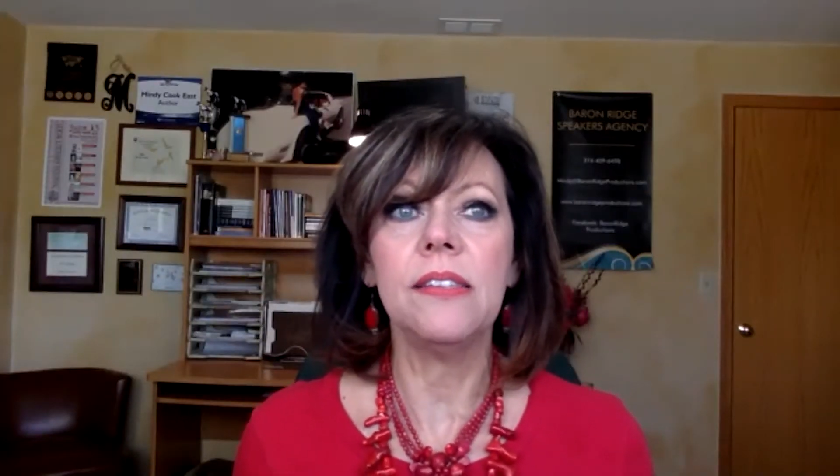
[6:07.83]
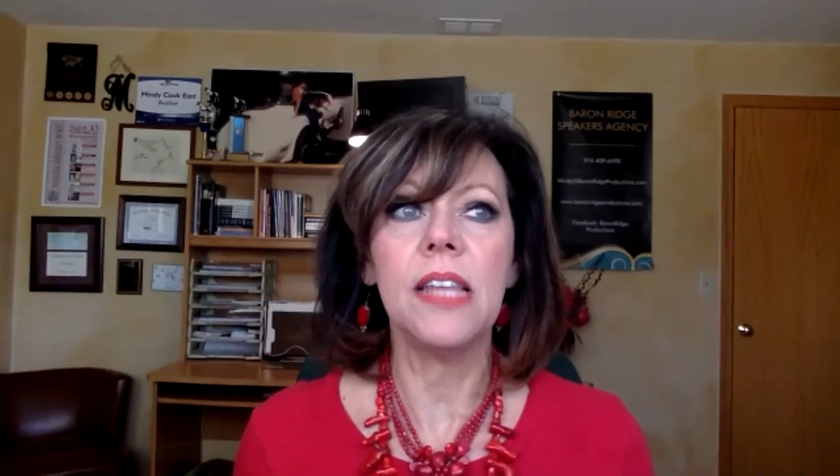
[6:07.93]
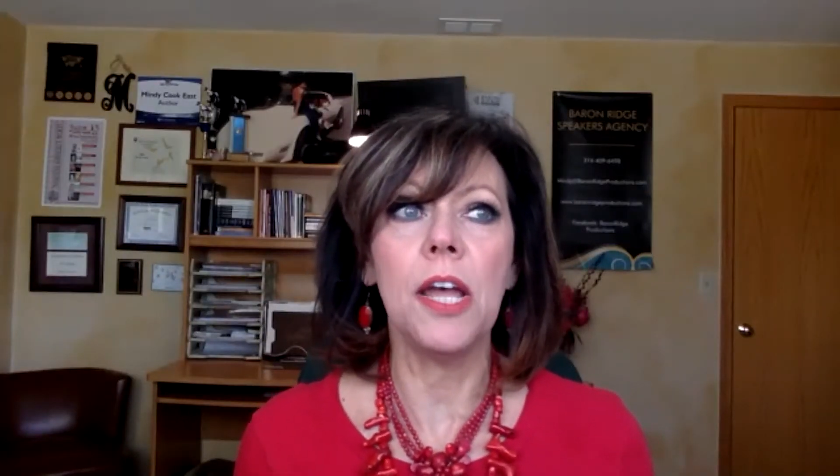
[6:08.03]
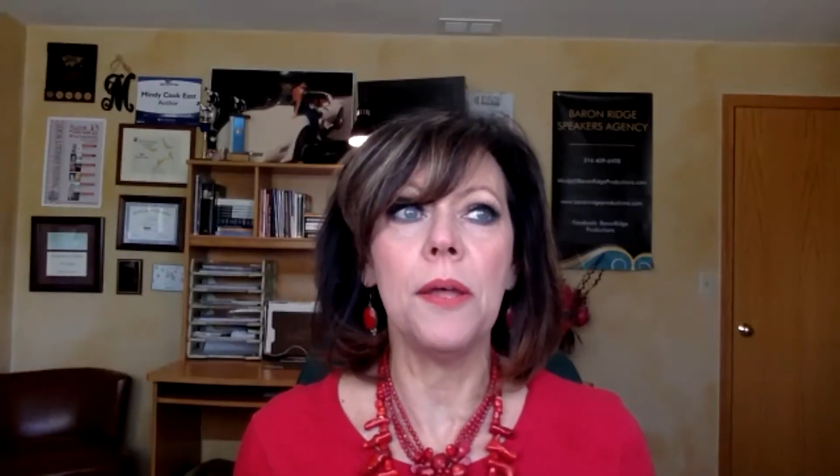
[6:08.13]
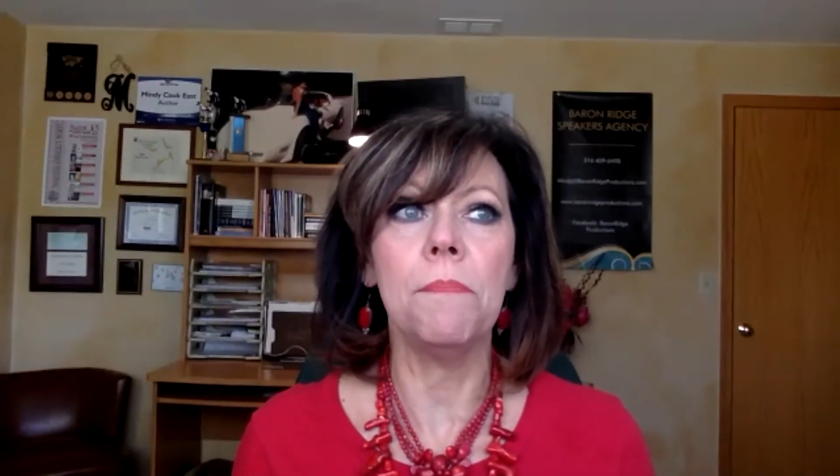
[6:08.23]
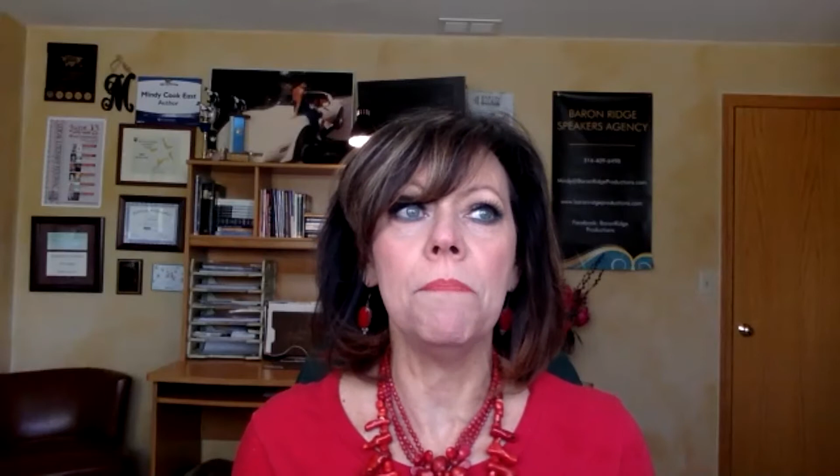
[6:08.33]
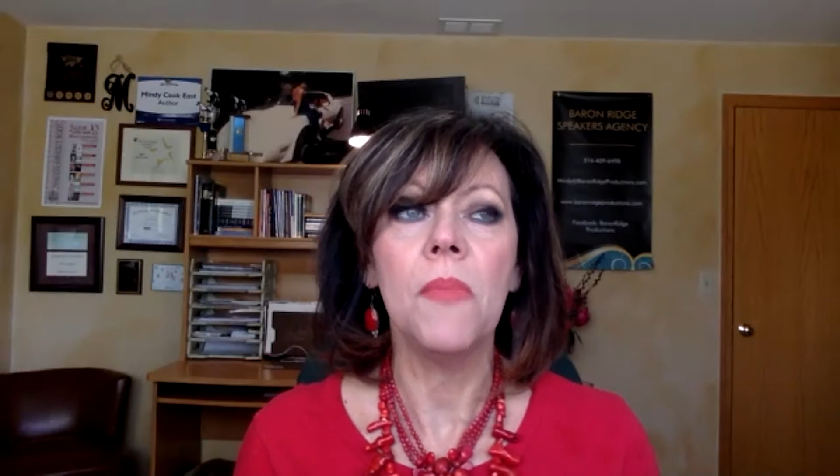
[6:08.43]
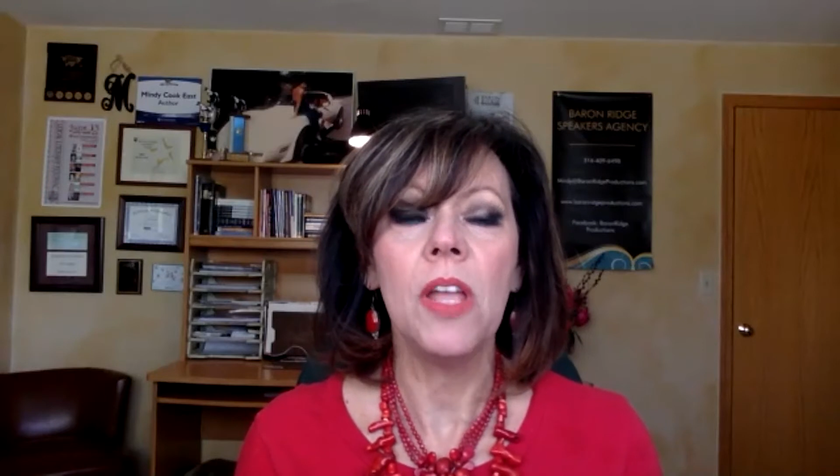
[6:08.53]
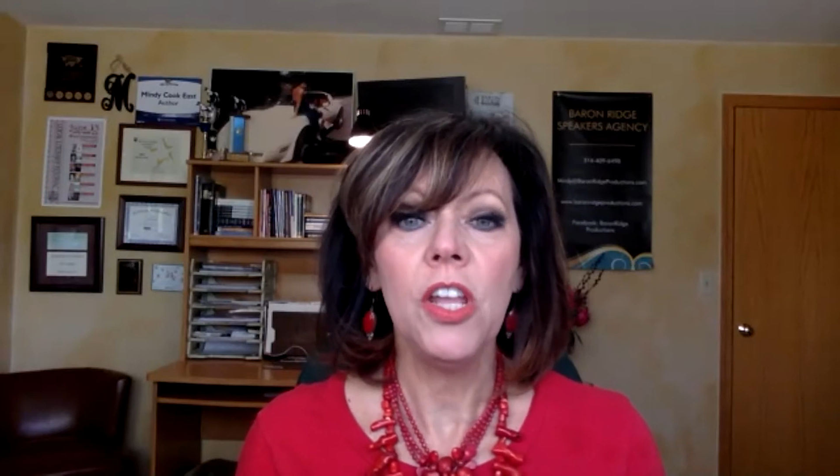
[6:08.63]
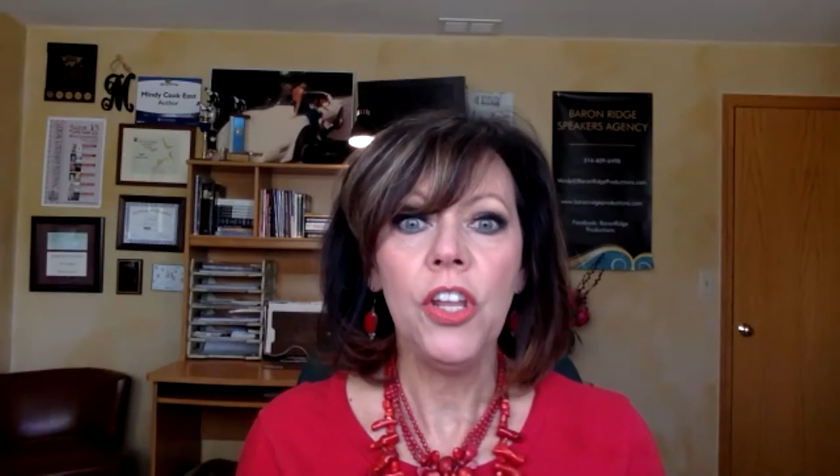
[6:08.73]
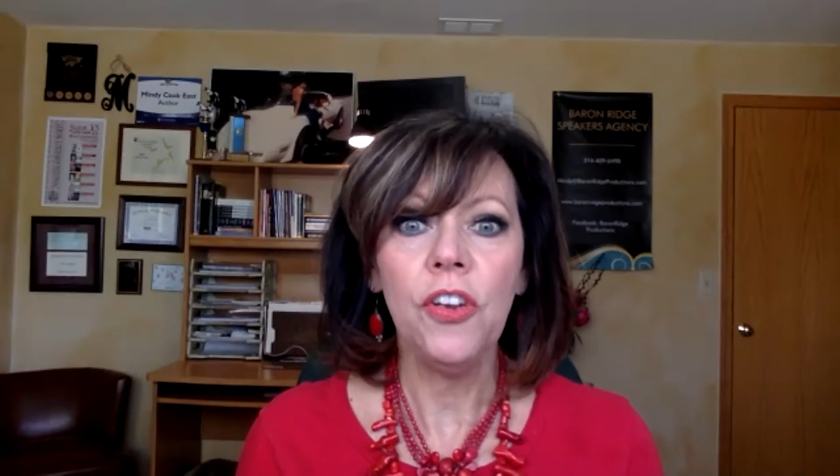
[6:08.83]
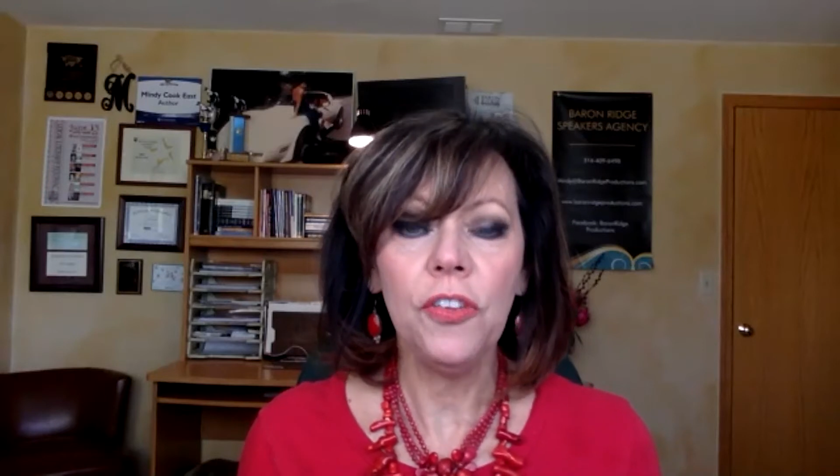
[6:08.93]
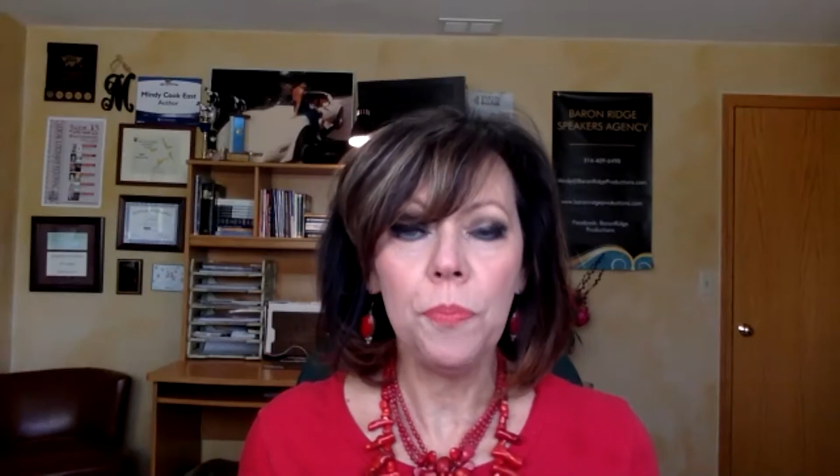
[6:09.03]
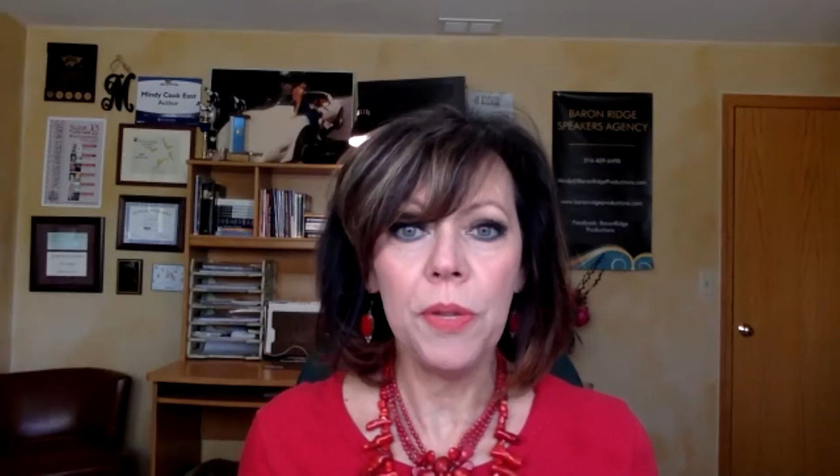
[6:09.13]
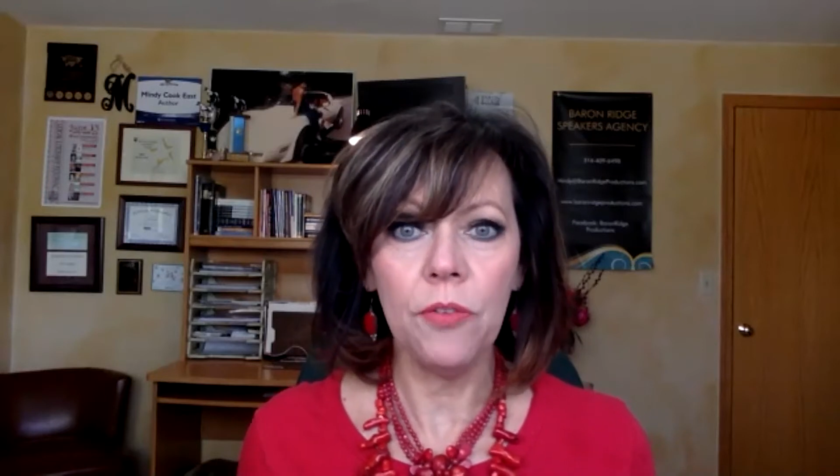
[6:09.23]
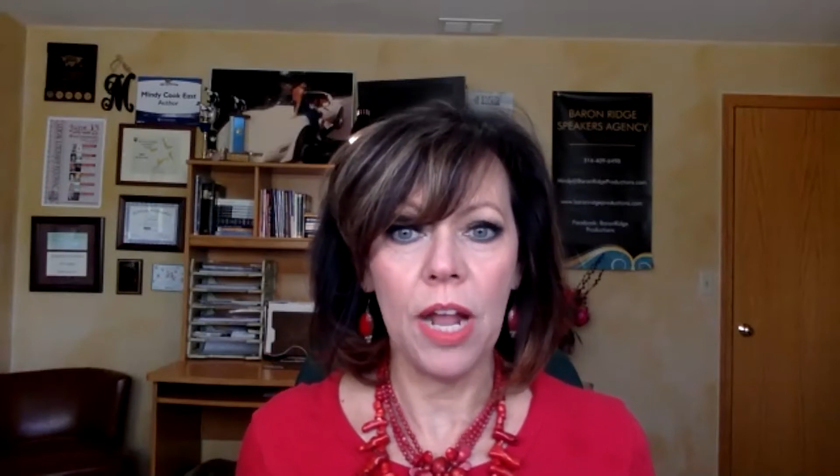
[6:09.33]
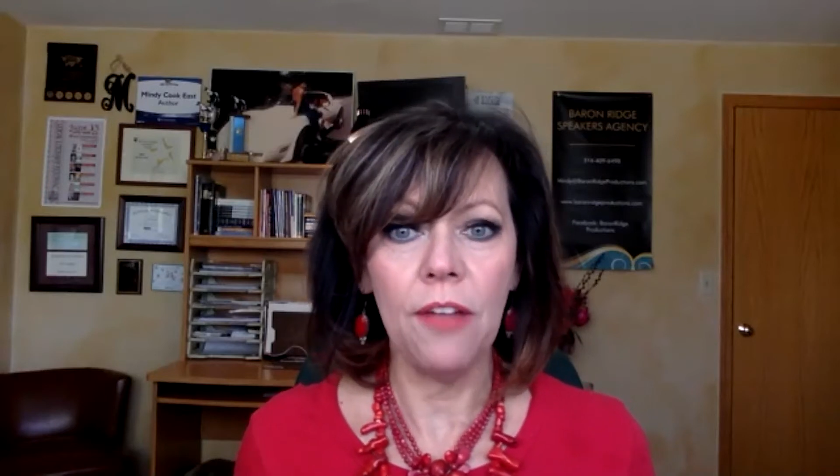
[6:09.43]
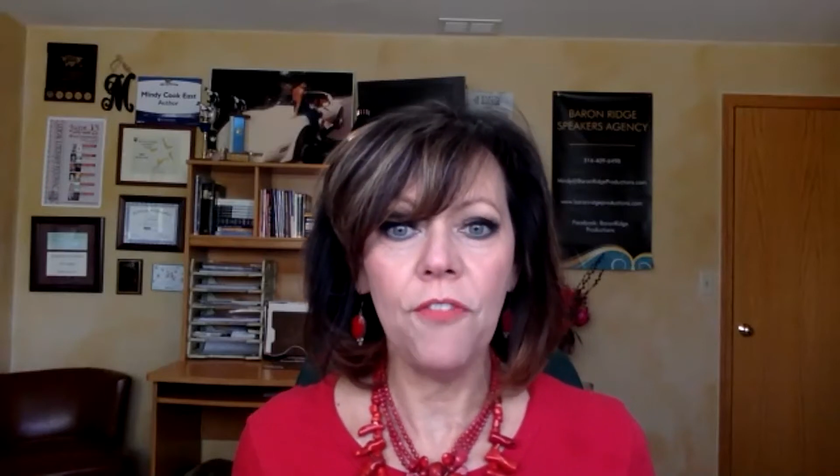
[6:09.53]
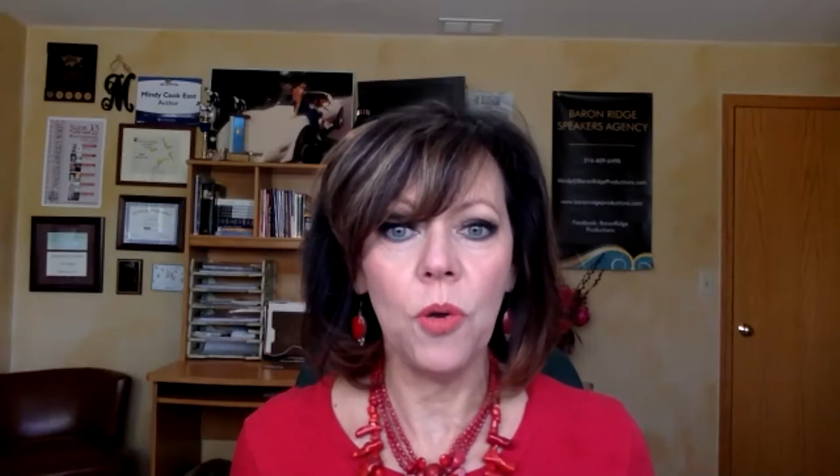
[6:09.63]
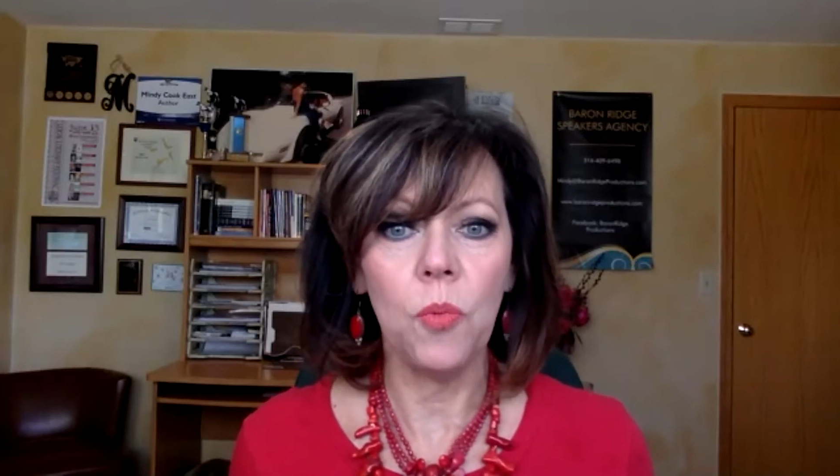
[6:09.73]
you know, it's been around
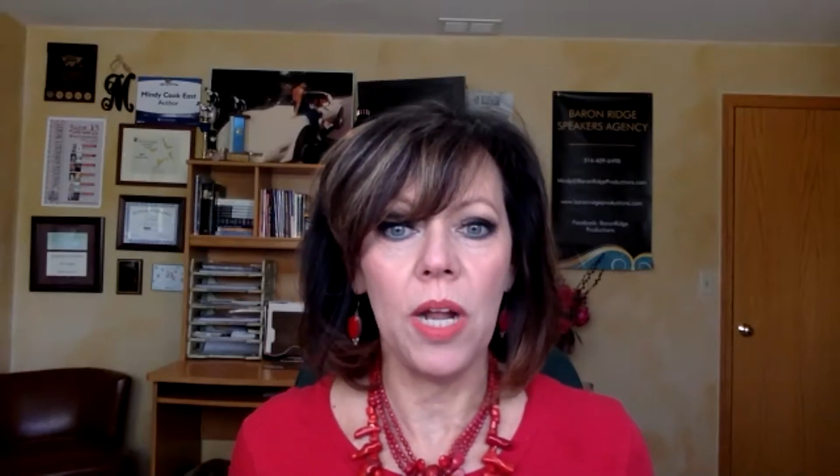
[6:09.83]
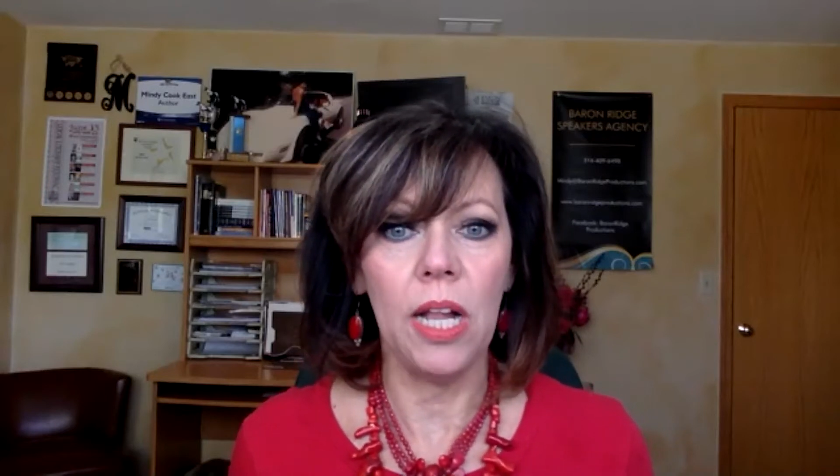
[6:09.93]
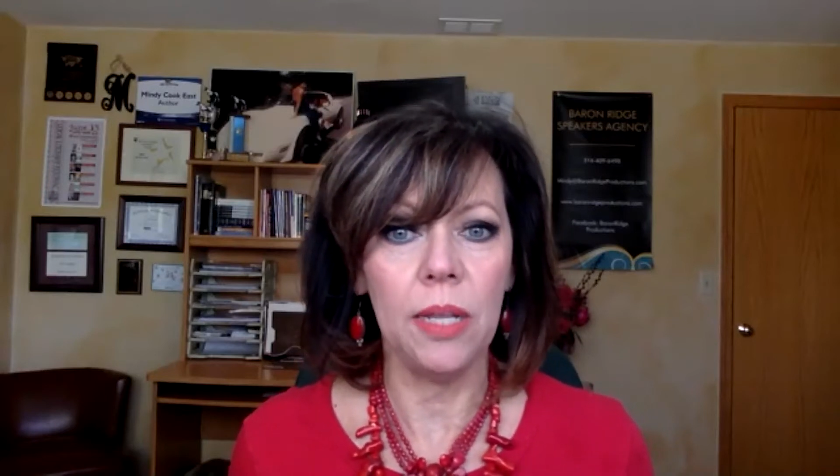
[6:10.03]
for a while.